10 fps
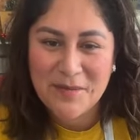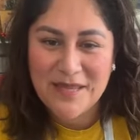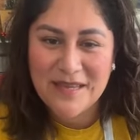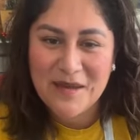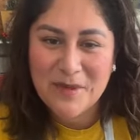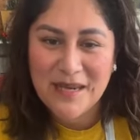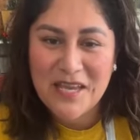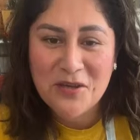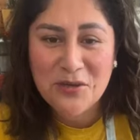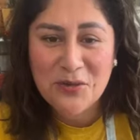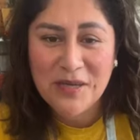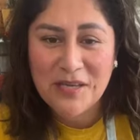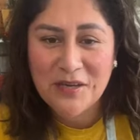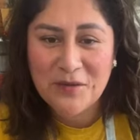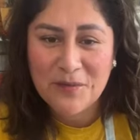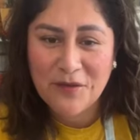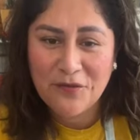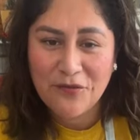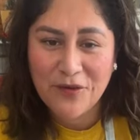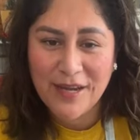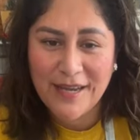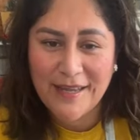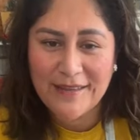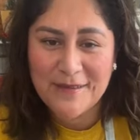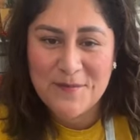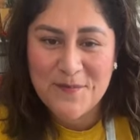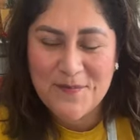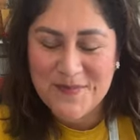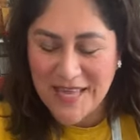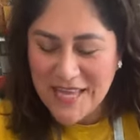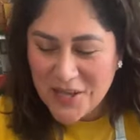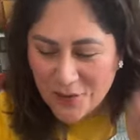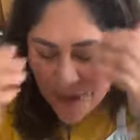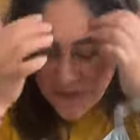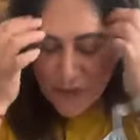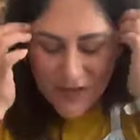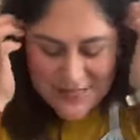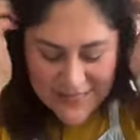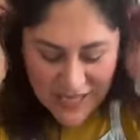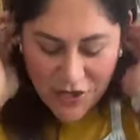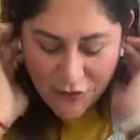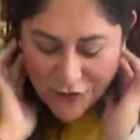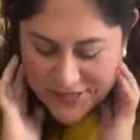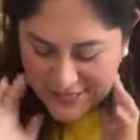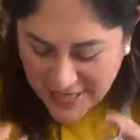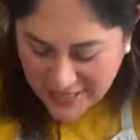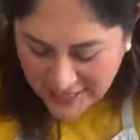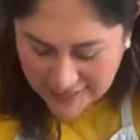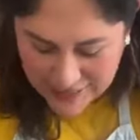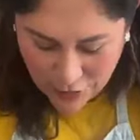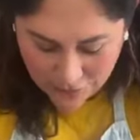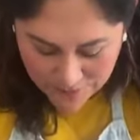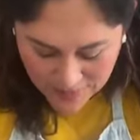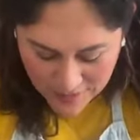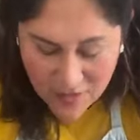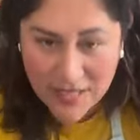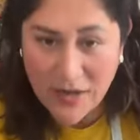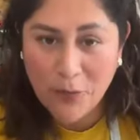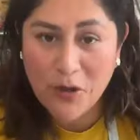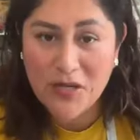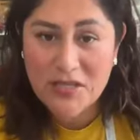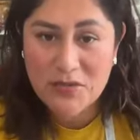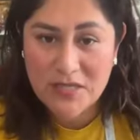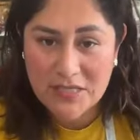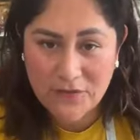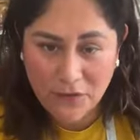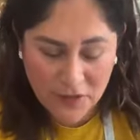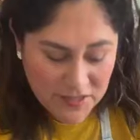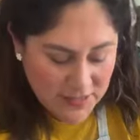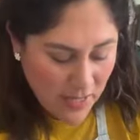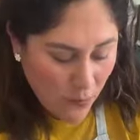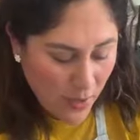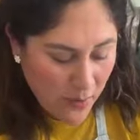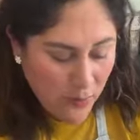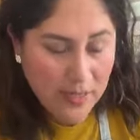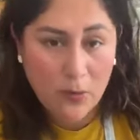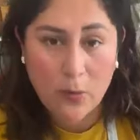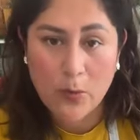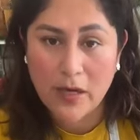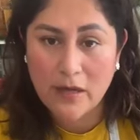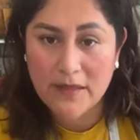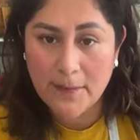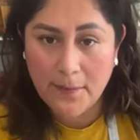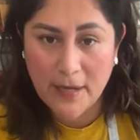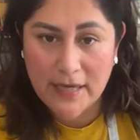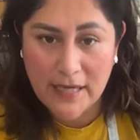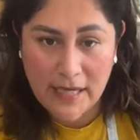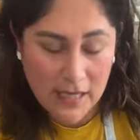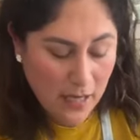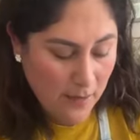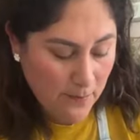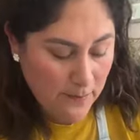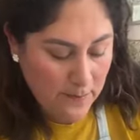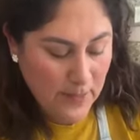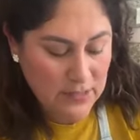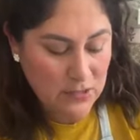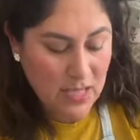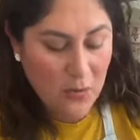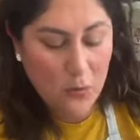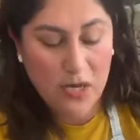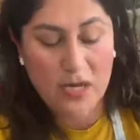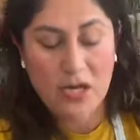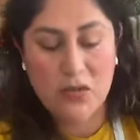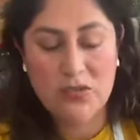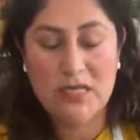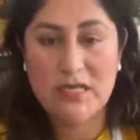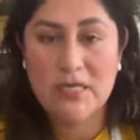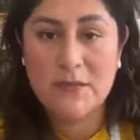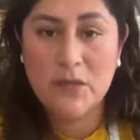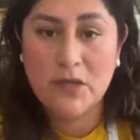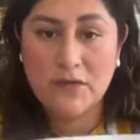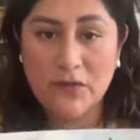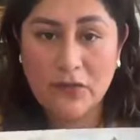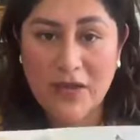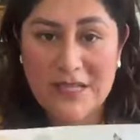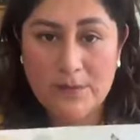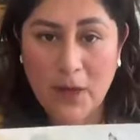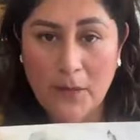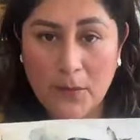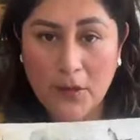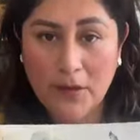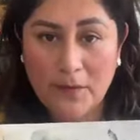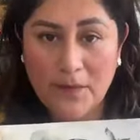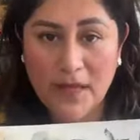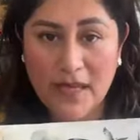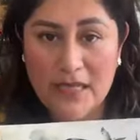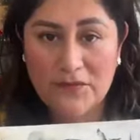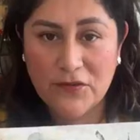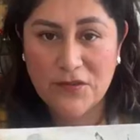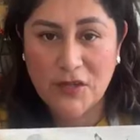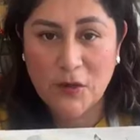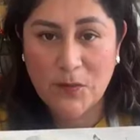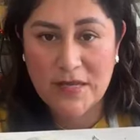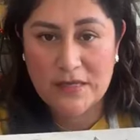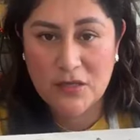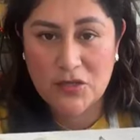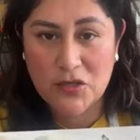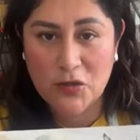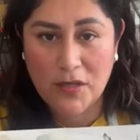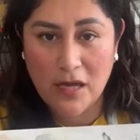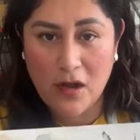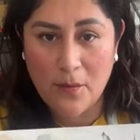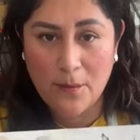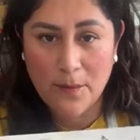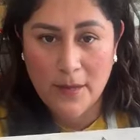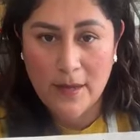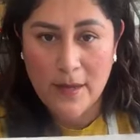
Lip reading: Irmita, I'm glad you're doing good, my friend. Thank you, my friends. Thank you for saying hello. Okay, we're gonna do this first, that way we can work on the pumpkin. But today we are using this beautiful rice paper, and it's from DecoupageCentral.com.